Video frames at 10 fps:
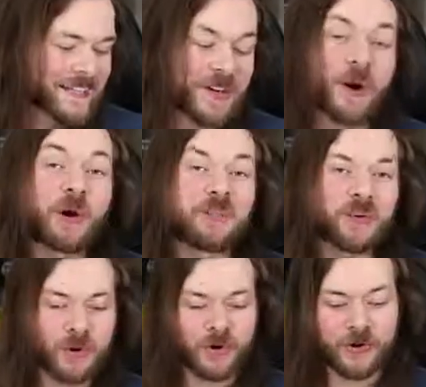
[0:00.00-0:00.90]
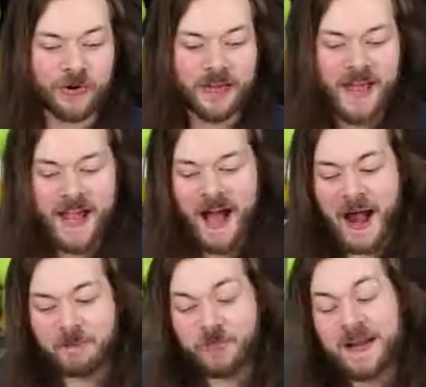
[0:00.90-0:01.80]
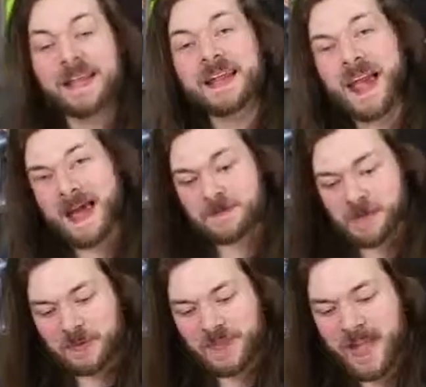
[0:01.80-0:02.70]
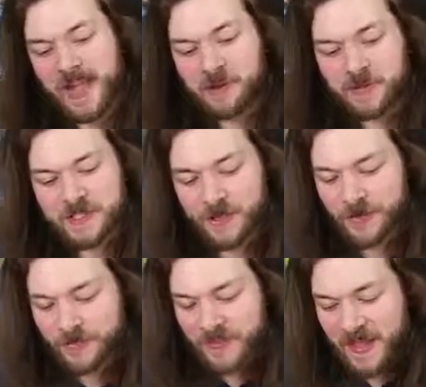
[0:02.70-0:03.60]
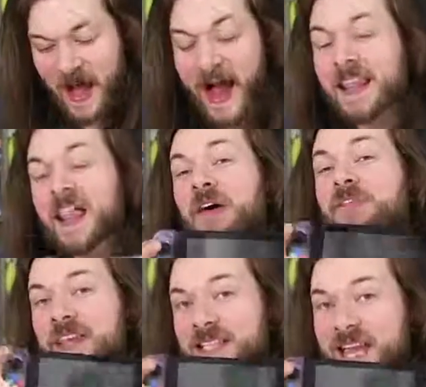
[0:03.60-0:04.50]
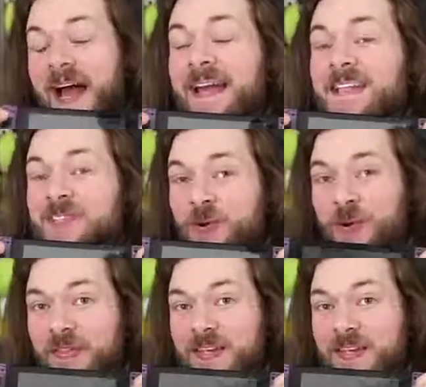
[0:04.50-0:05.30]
overall, I'm really happy with the end result. I love this. I adore